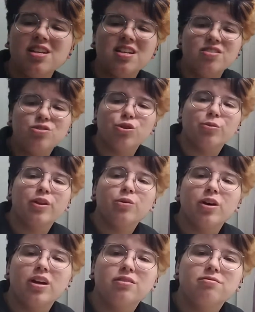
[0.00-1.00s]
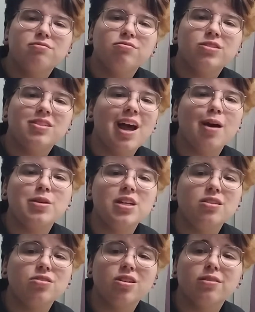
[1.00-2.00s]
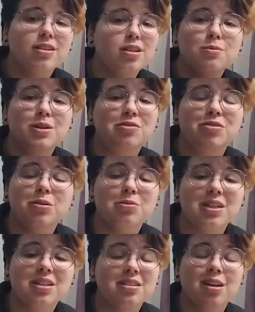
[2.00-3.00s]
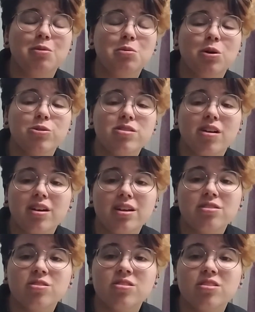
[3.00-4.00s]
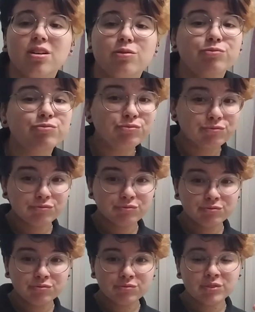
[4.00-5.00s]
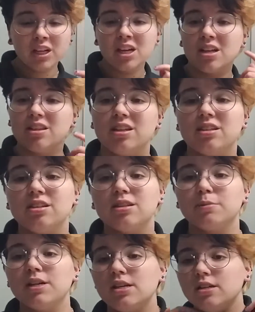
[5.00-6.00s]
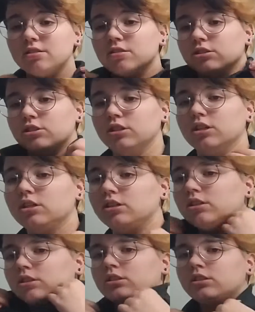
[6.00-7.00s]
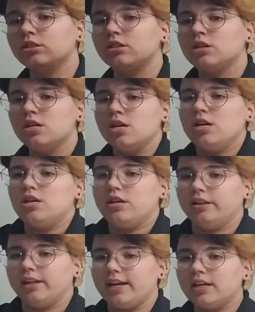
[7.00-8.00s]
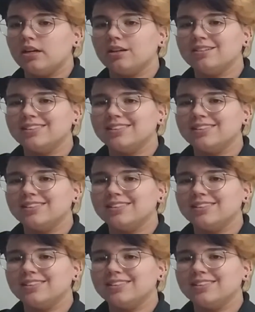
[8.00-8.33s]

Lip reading: Easter, by the way. Just happy Easter. This is being filmed and it's going to be posted on Easter, so this is my Easter shirt. You like it?